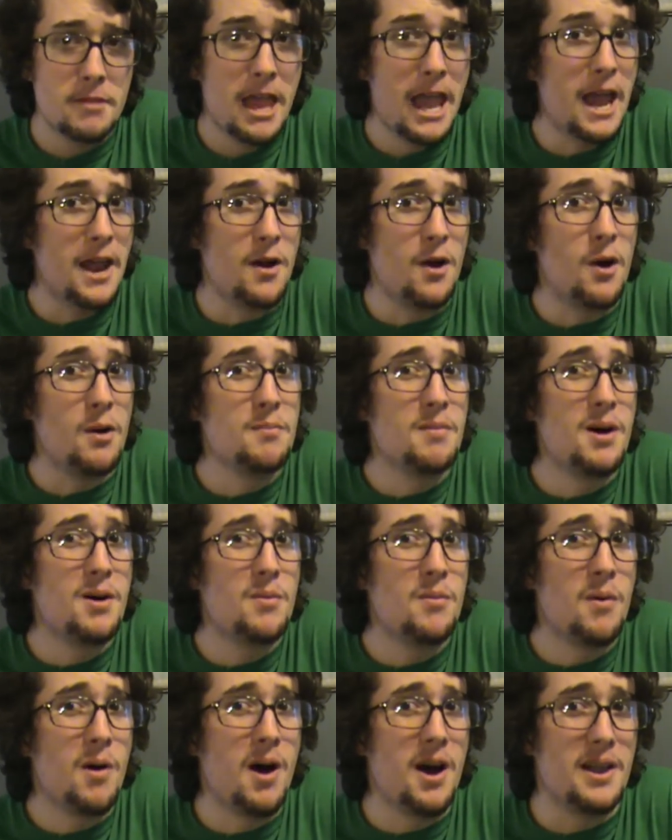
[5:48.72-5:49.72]
And all
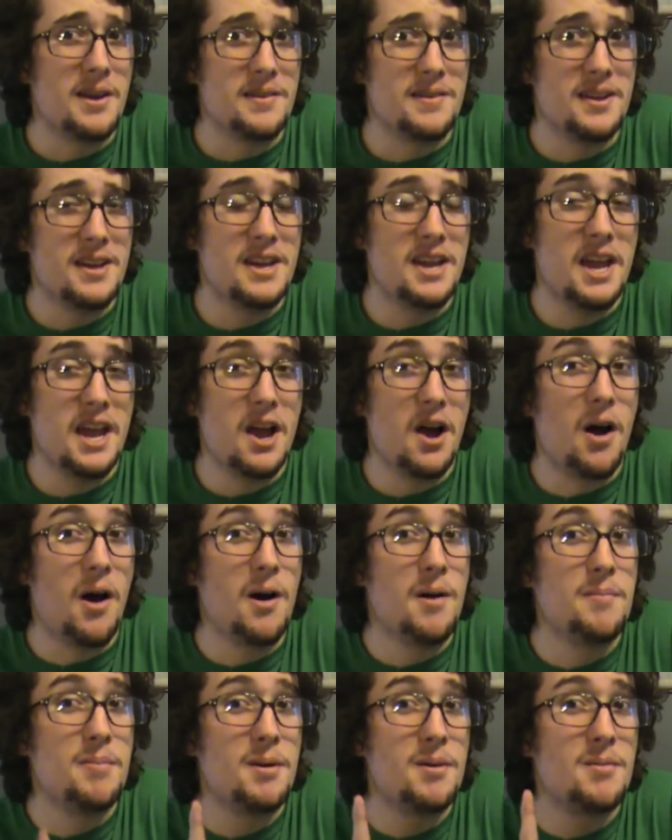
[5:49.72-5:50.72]
but one,
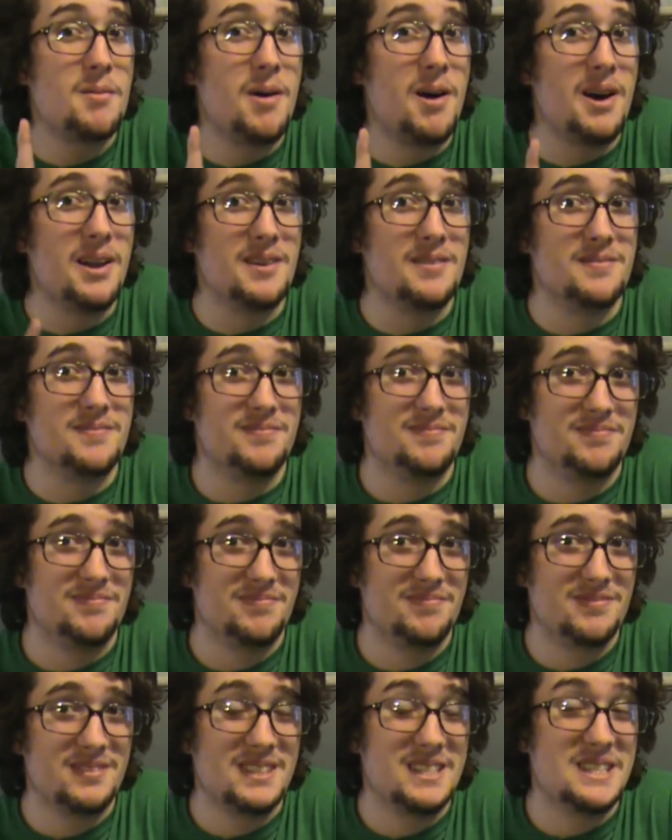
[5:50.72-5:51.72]
all but one,
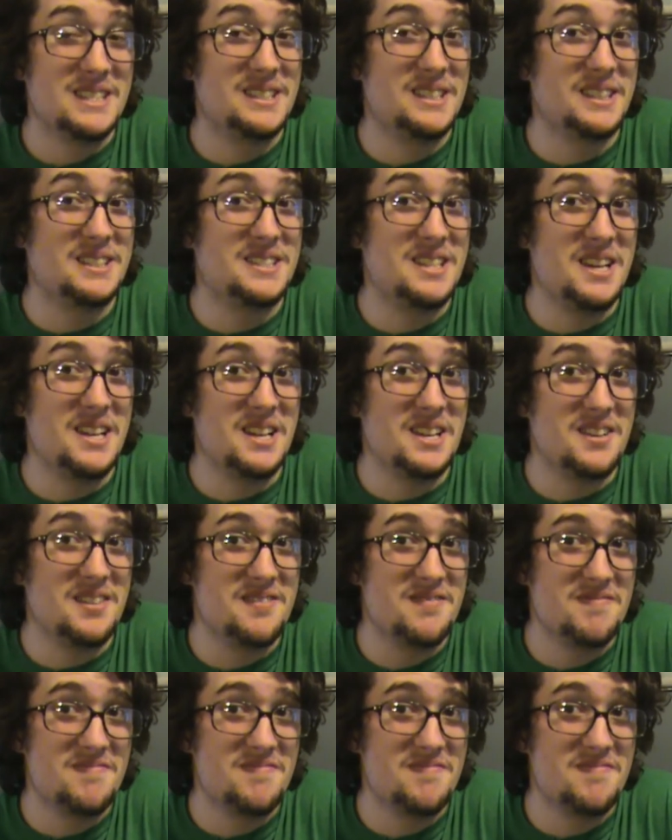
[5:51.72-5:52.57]
succeeded.